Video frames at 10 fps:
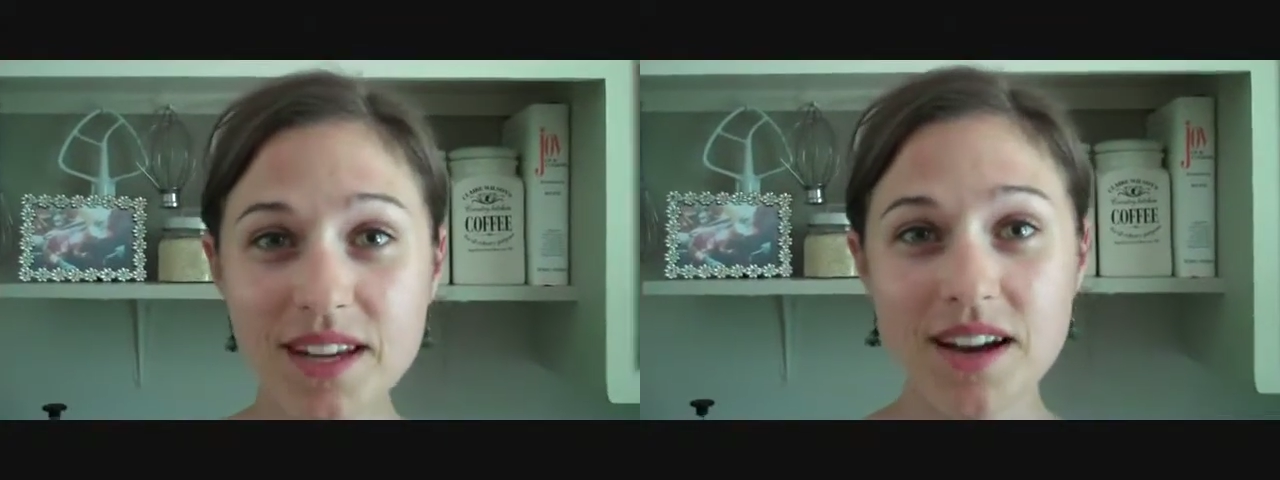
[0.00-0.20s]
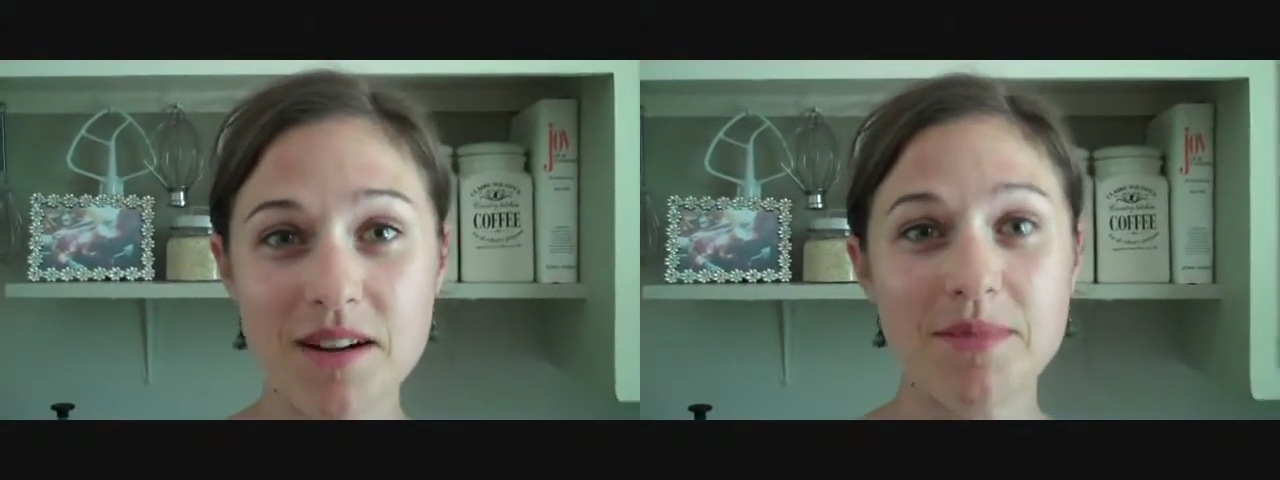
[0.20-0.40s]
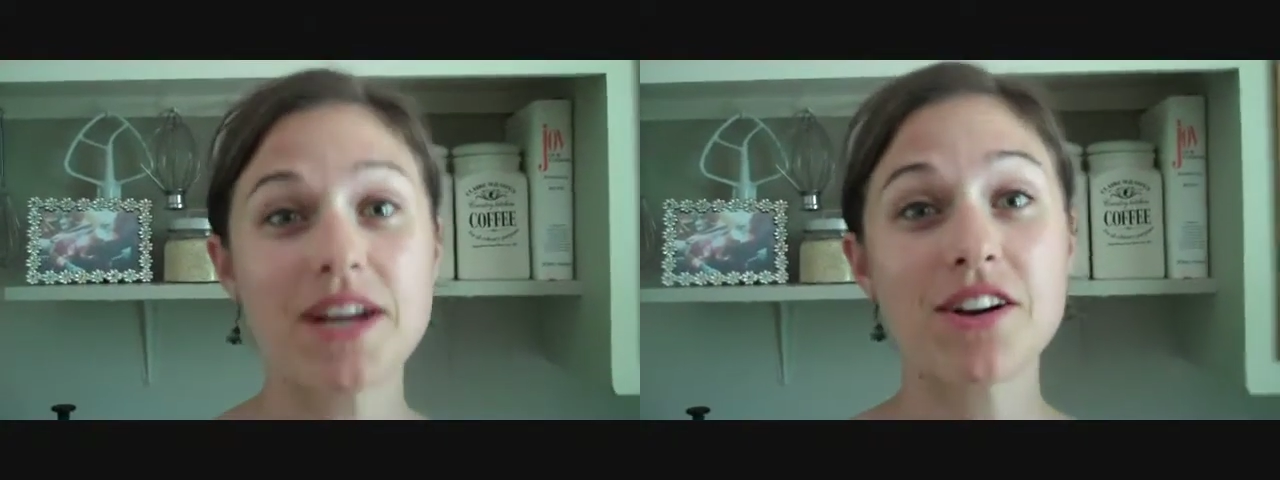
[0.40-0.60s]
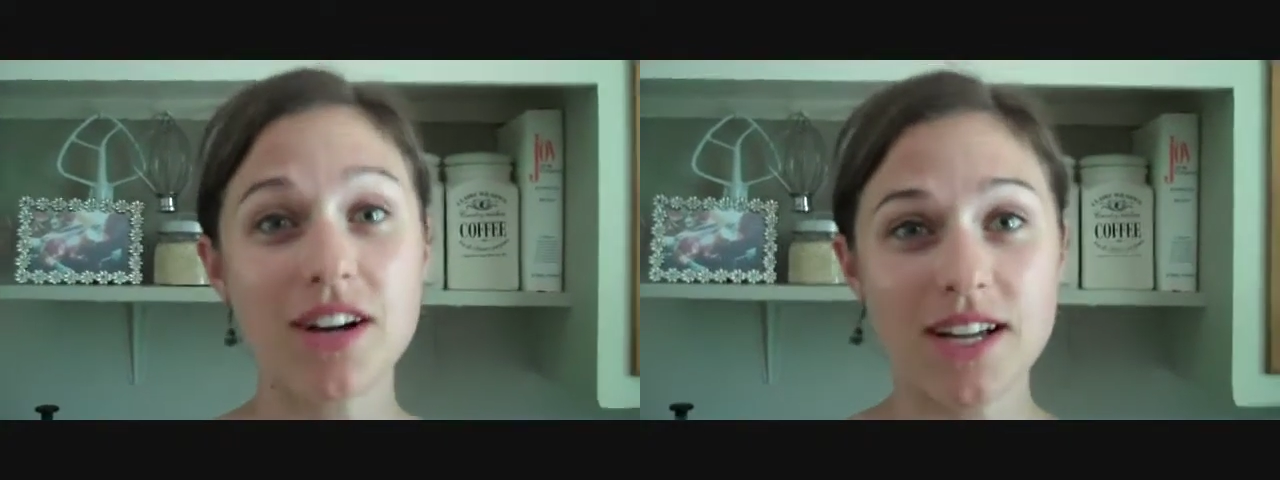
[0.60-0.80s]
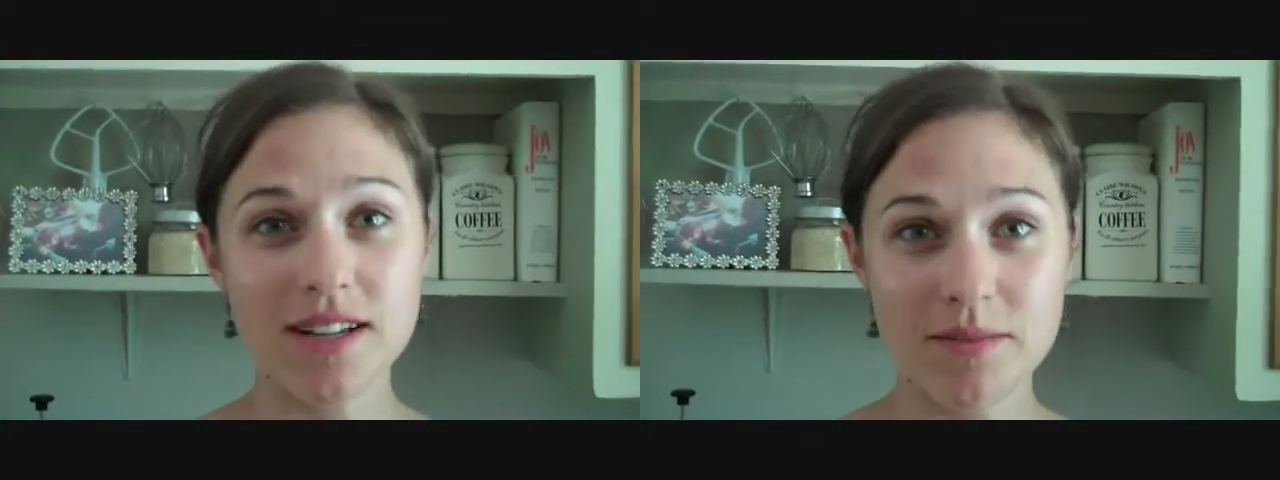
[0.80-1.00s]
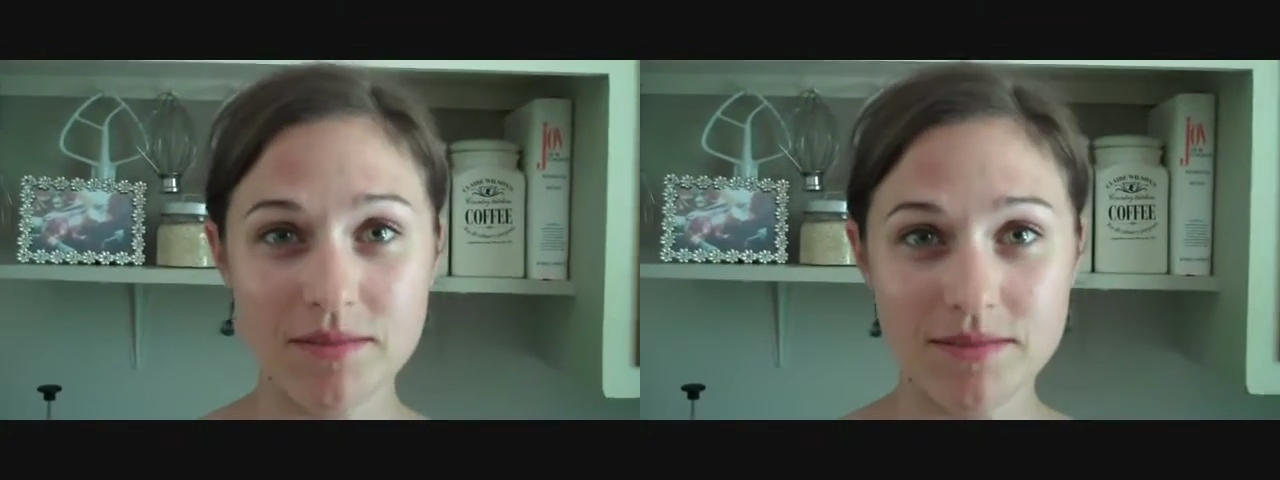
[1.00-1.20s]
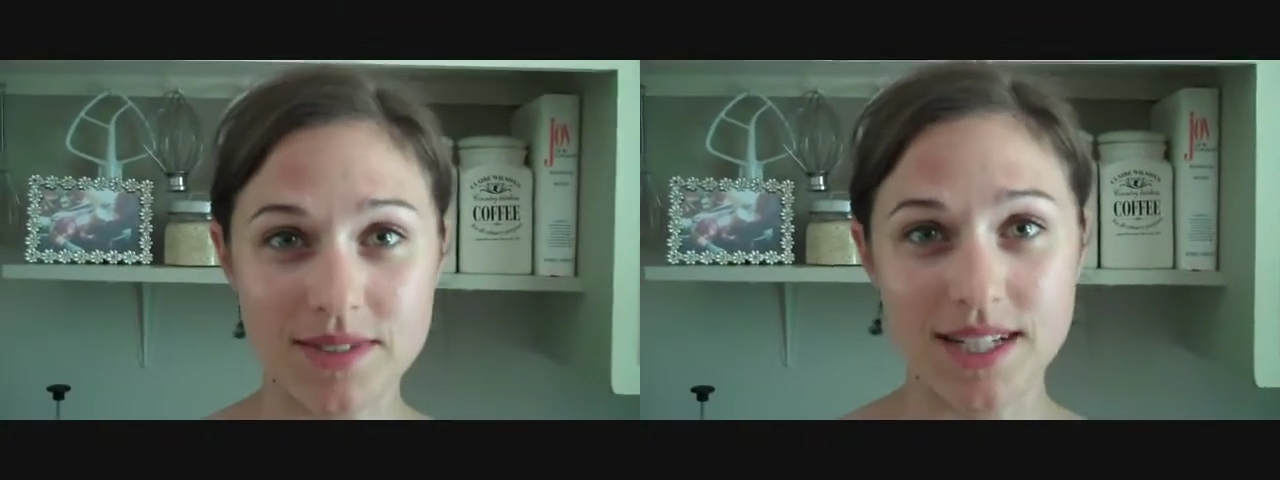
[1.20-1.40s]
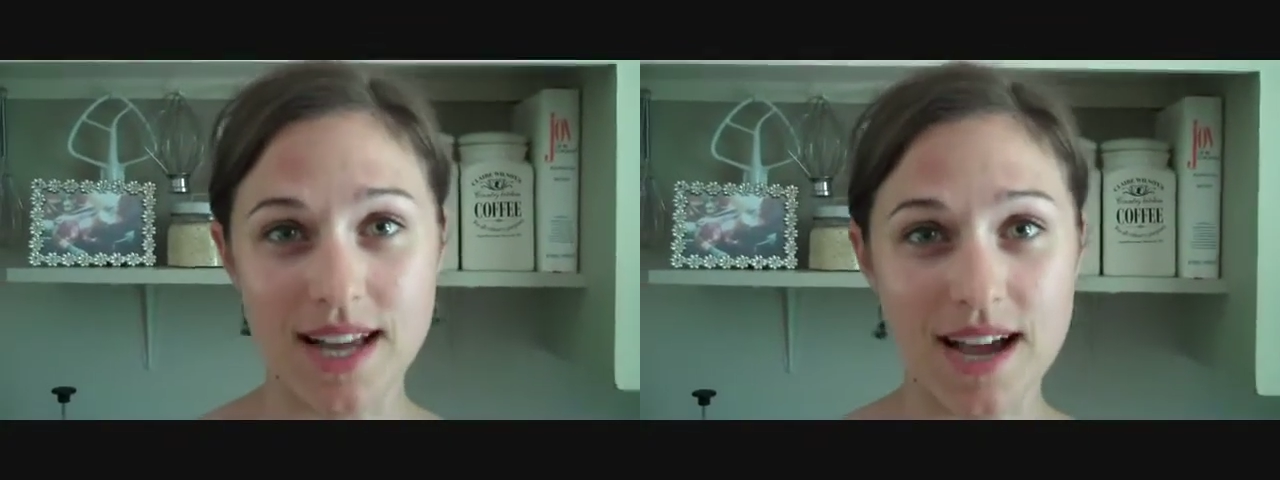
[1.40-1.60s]
Um, Eric
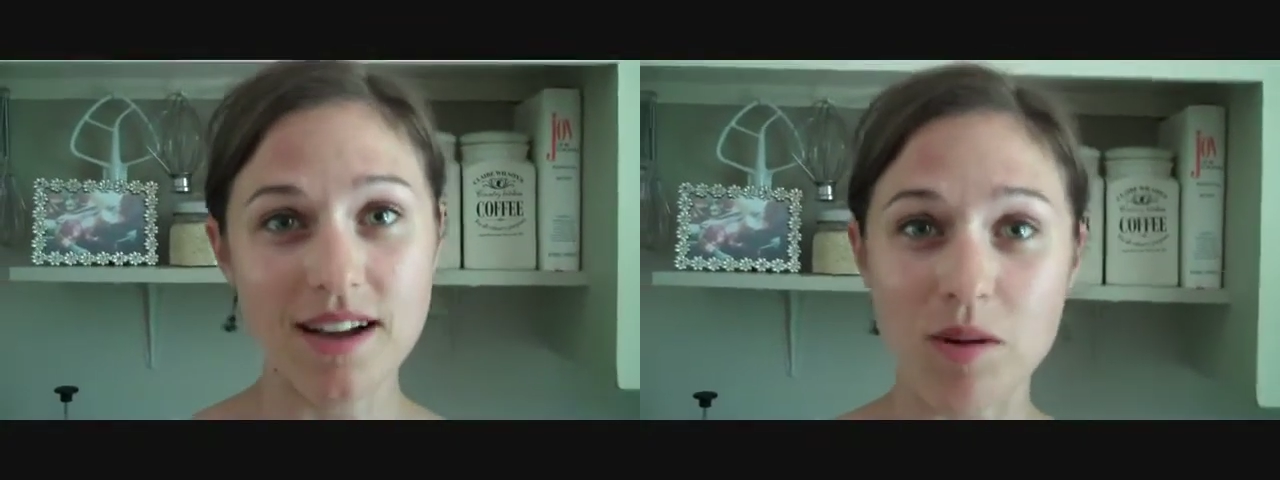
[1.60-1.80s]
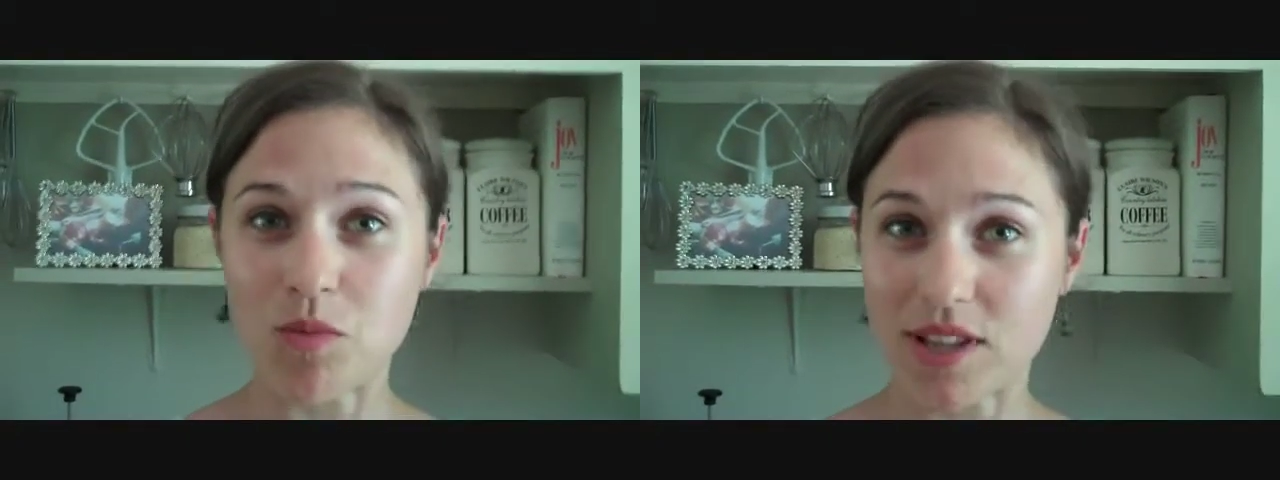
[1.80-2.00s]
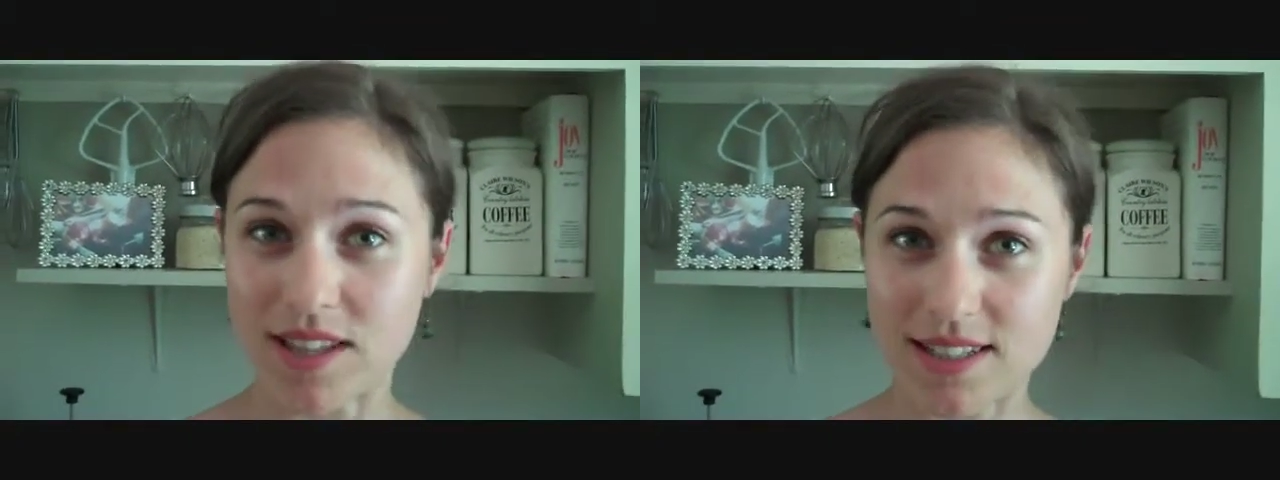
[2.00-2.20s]
did not come with